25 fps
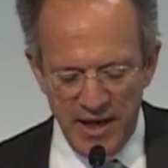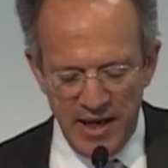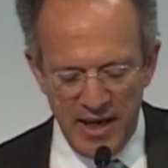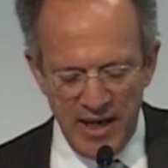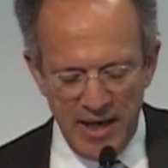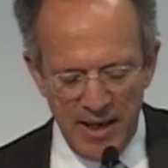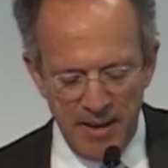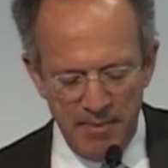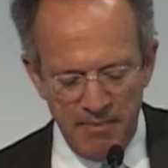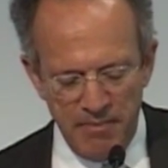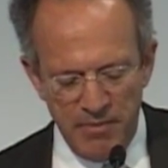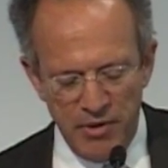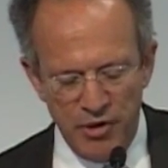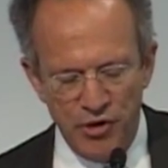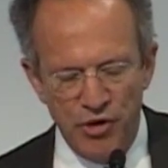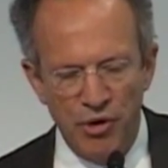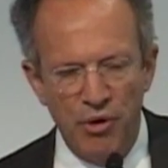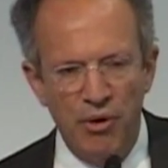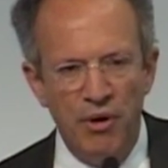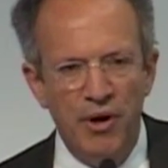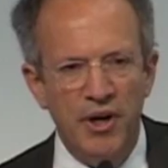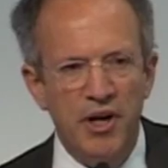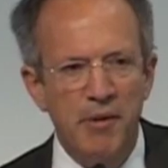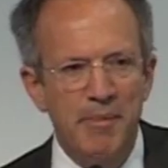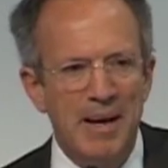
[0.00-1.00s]

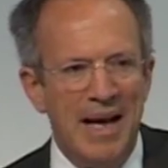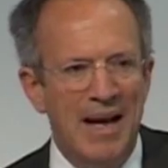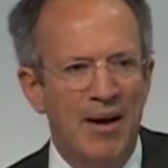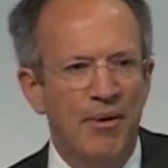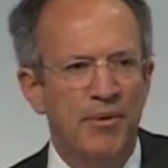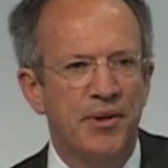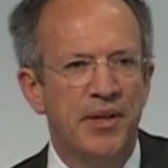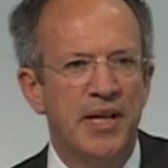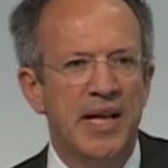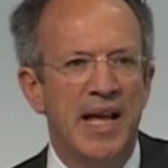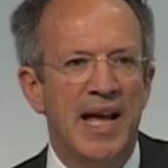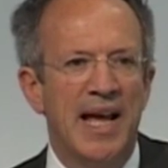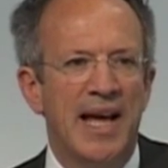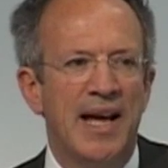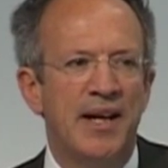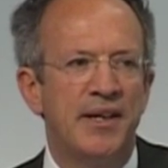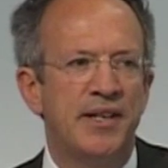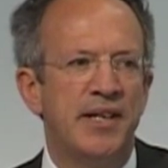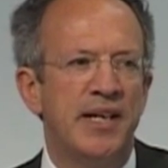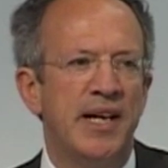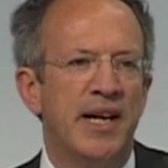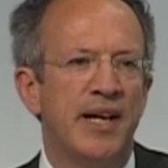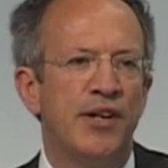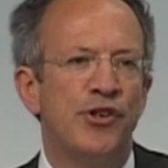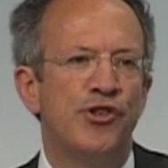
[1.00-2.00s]
talk about the
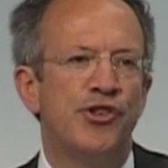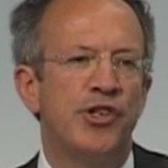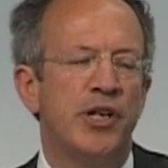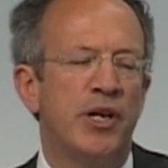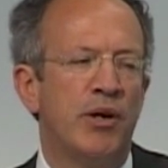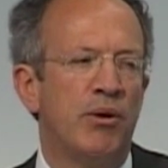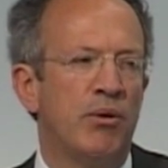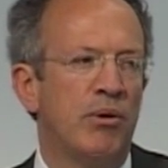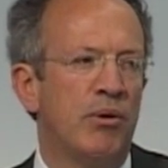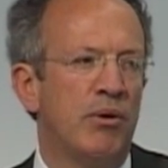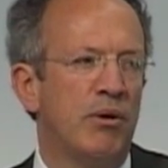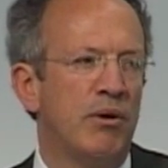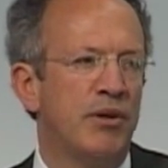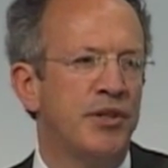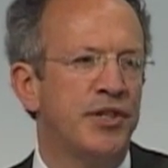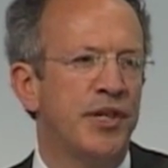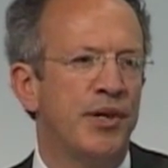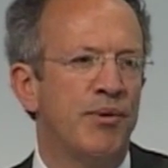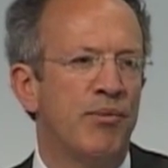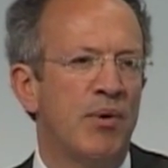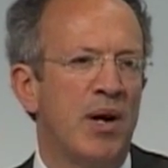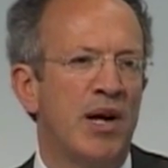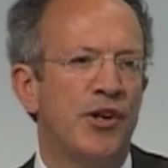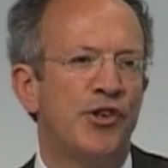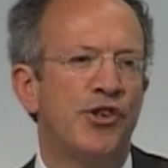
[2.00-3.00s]
anti-NGO laws
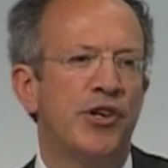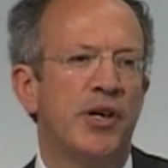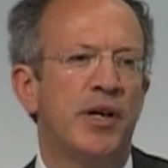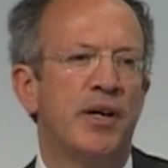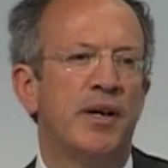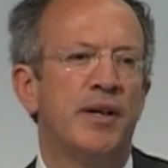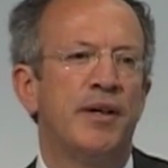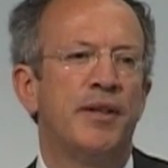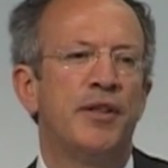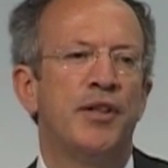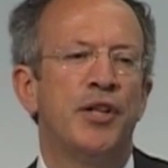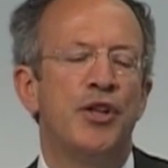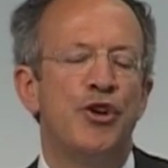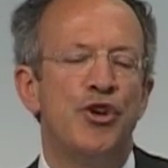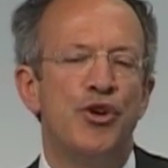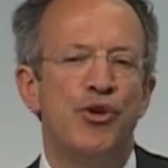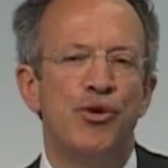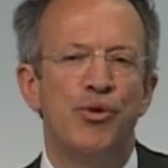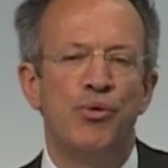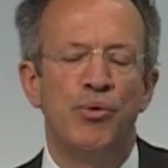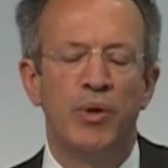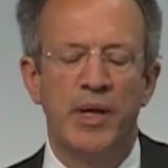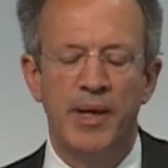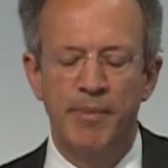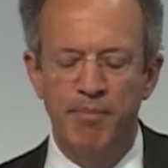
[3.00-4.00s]
in Russia, the
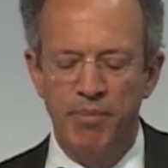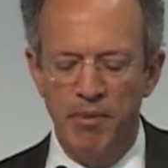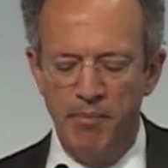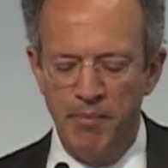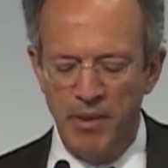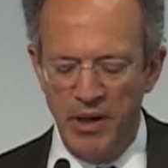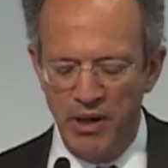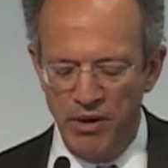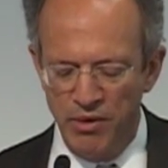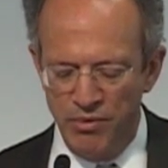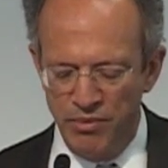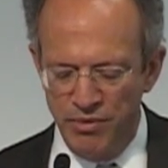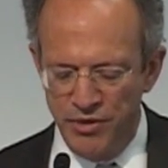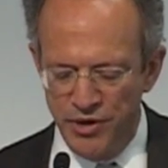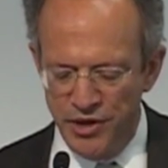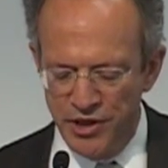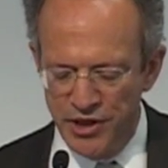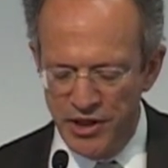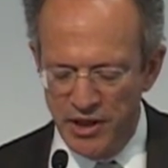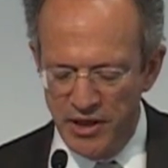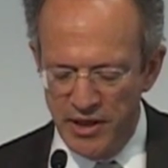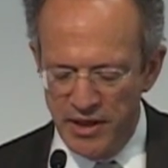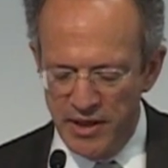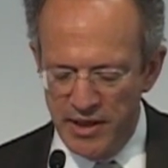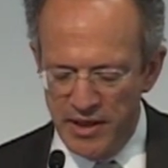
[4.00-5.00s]
newly
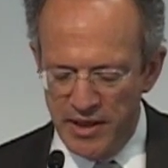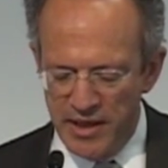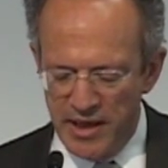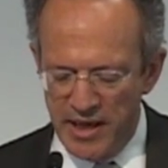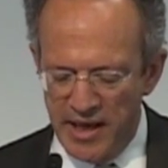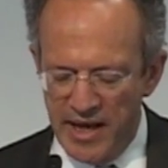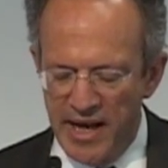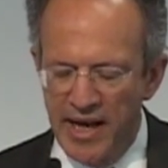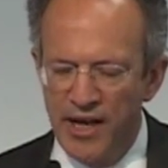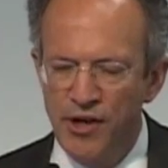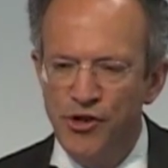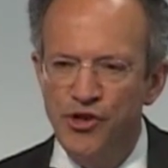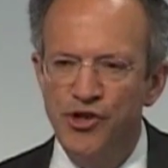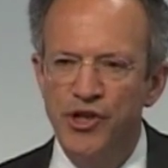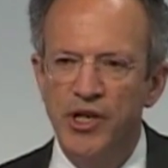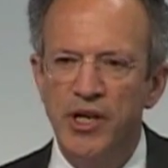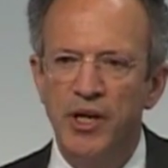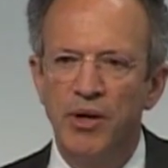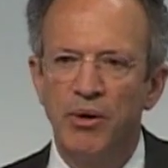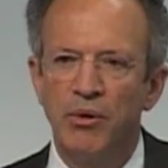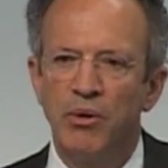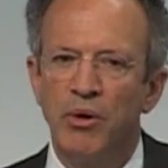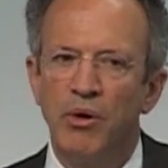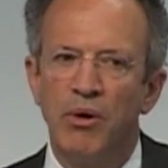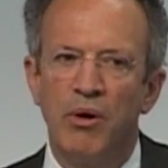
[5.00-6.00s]
proposed
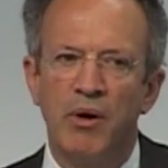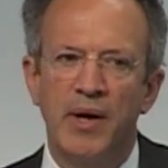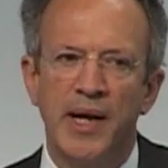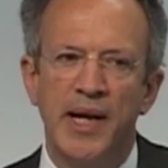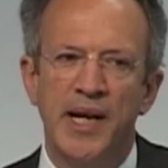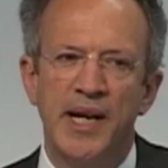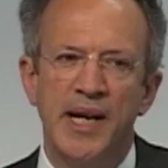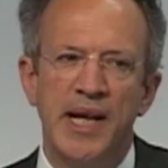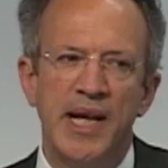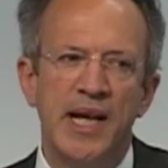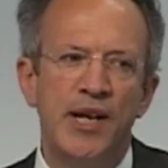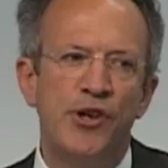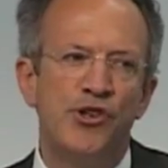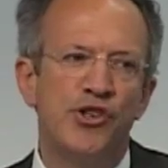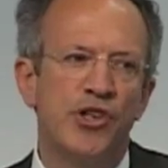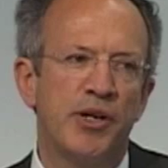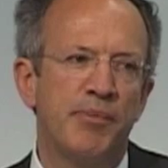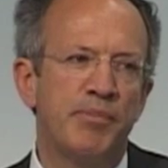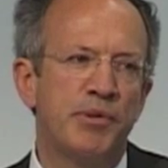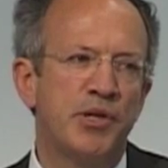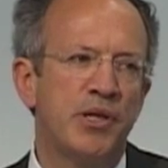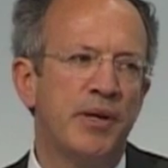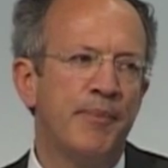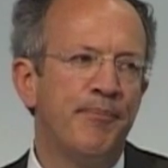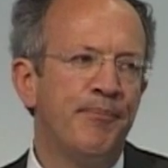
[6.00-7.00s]
NGO law in
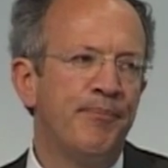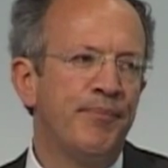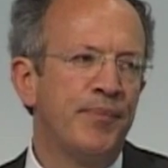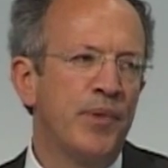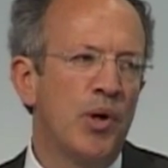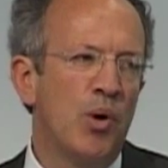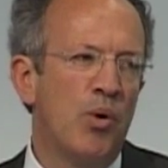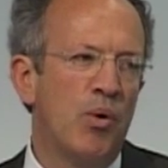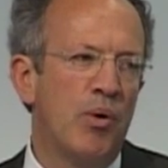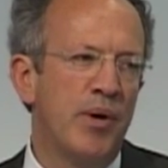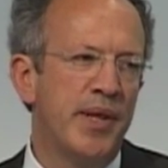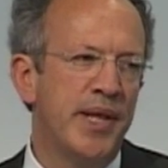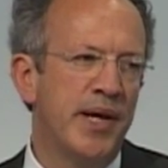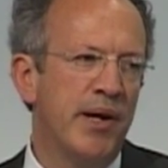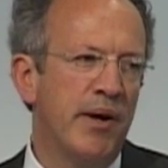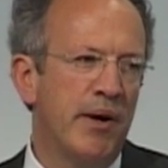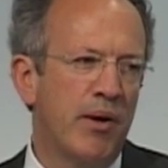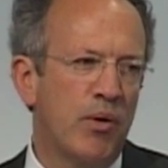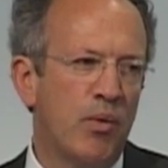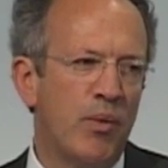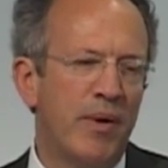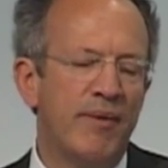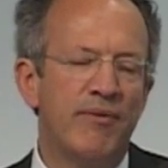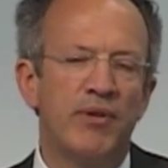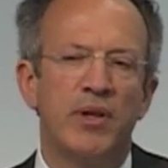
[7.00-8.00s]
Egypt, or their
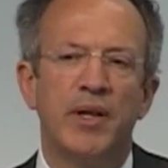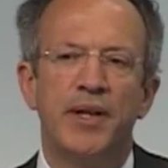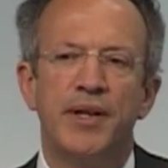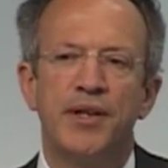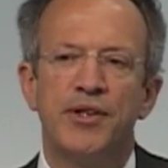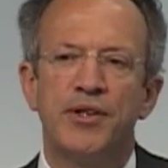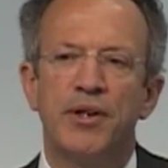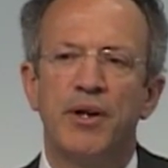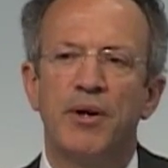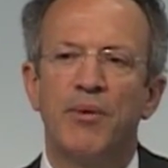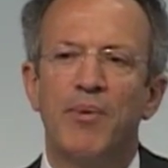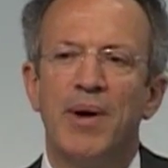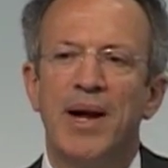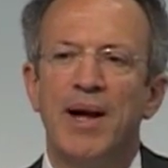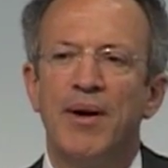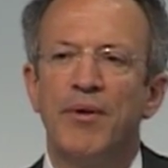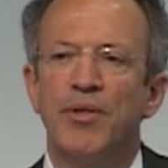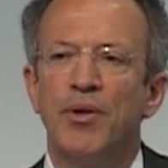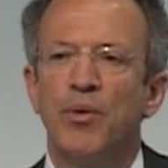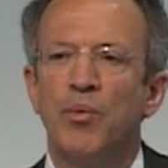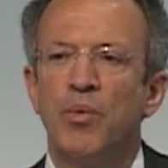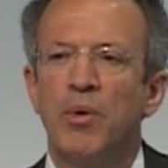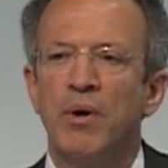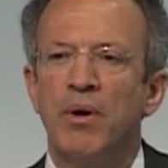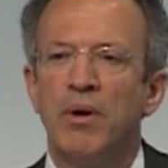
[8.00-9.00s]
equivalent
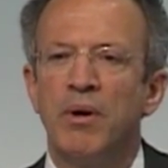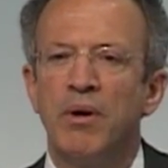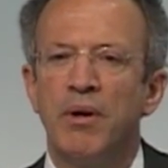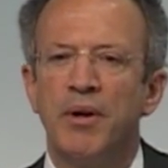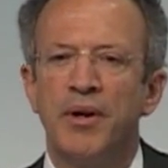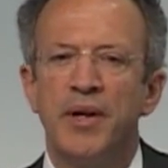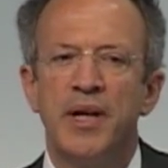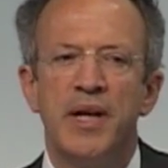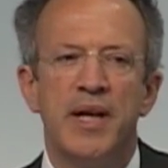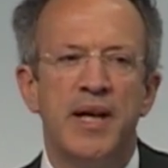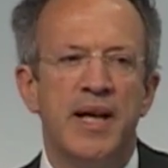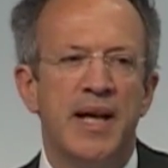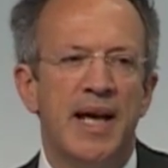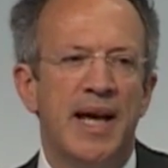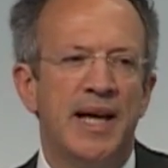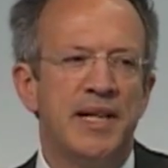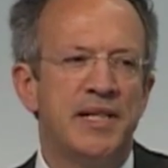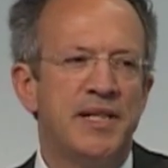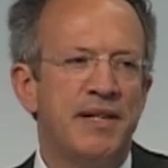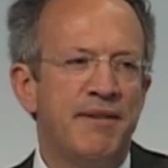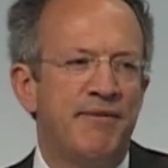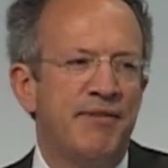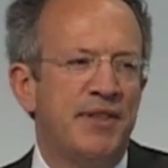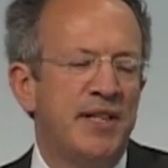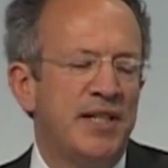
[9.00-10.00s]
around the world,
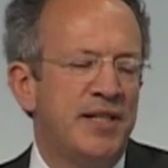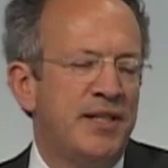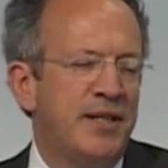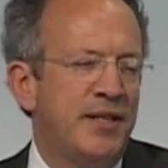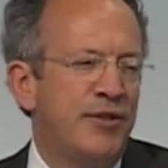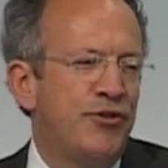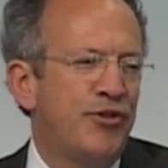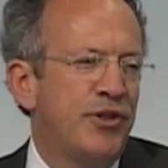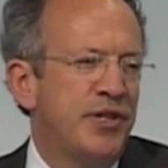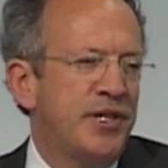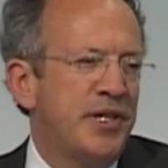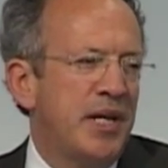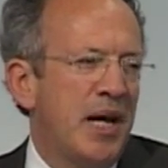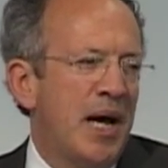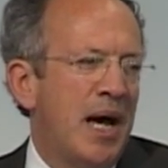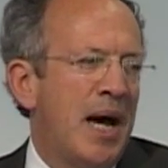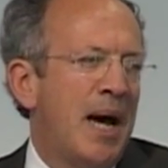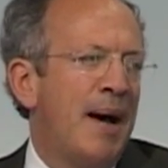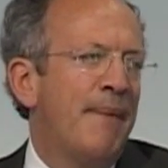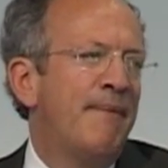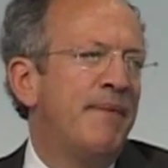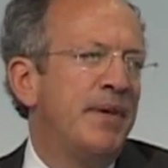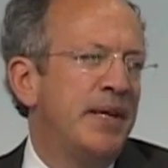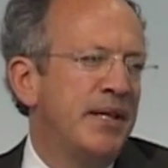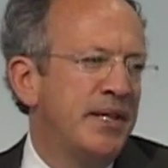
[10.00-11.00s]
as if this is just
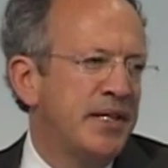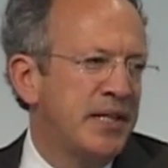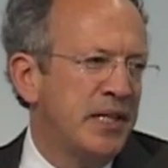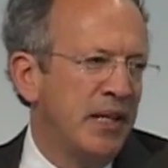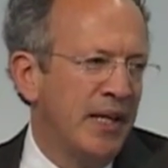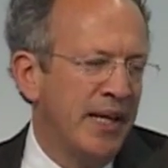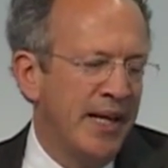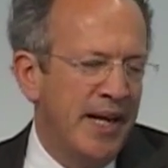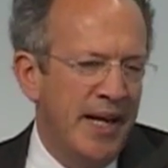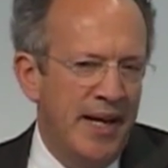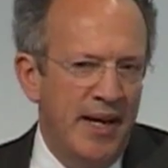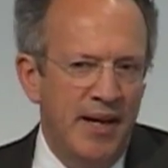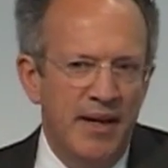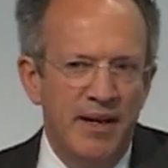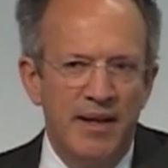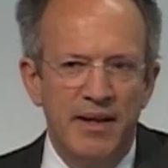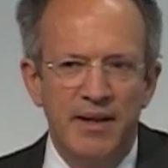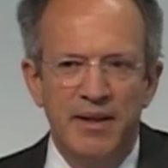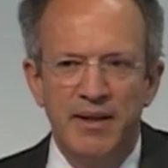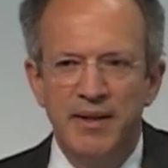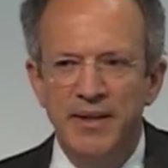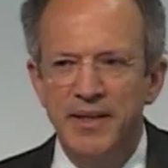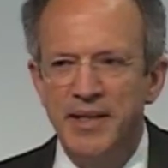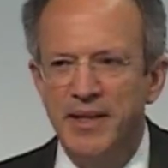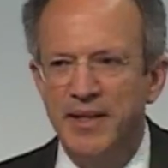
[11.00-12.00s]
obviously
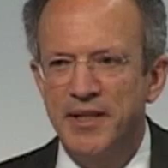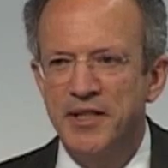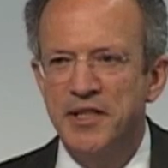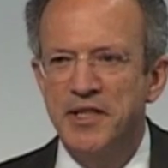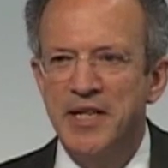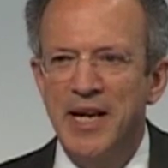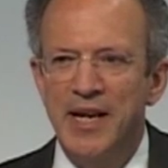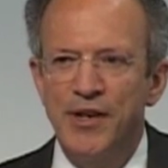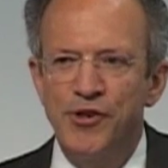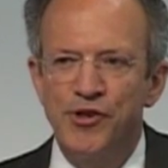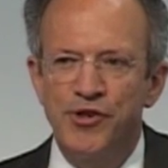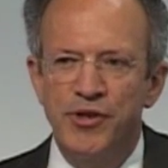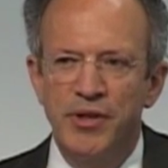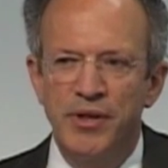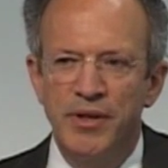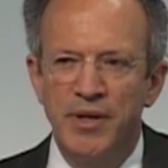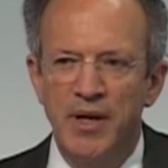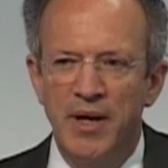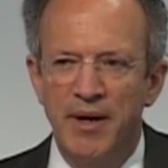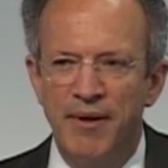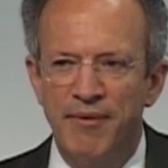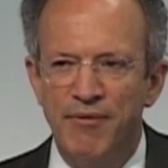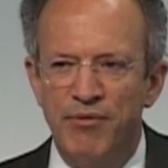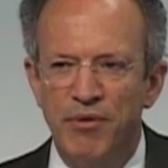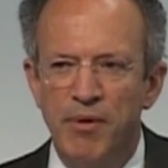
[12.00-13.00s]
the extension
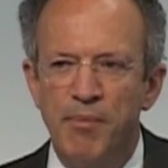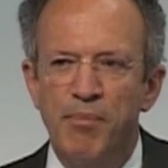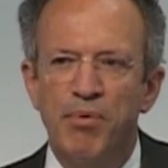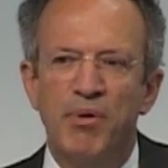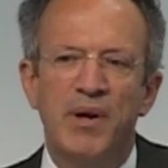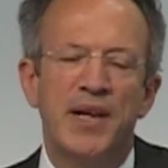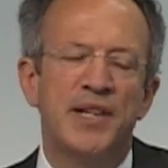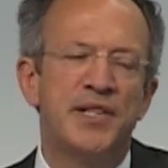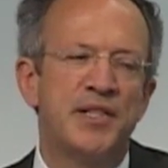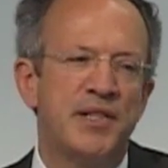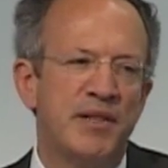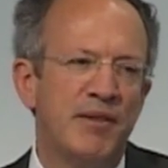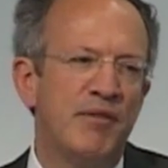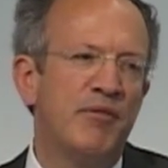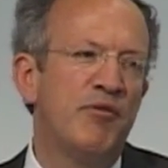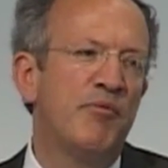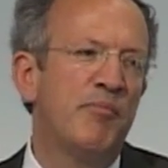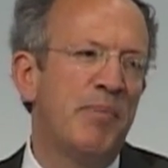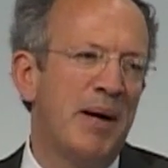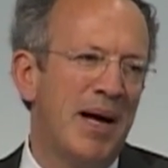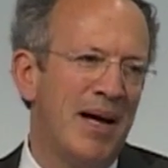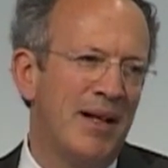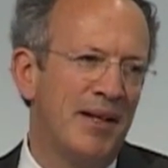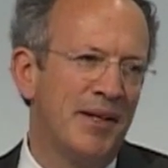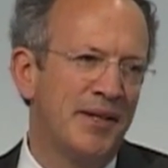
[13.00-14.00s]
of
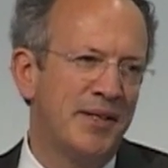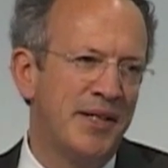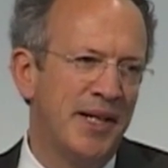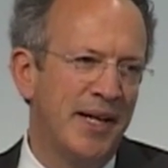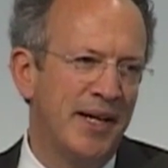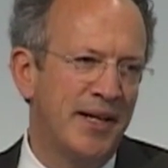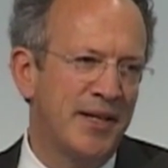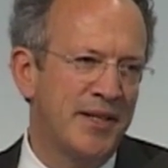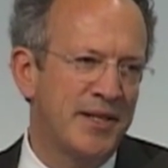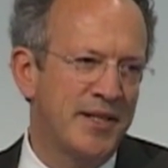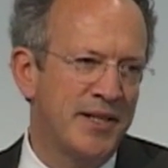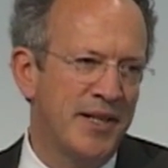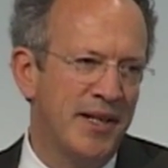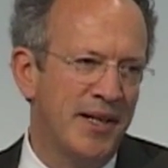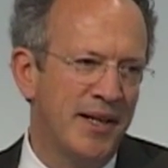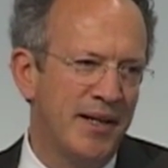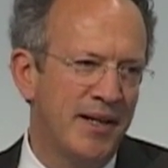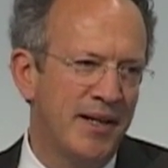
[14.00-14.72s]
repressive politics,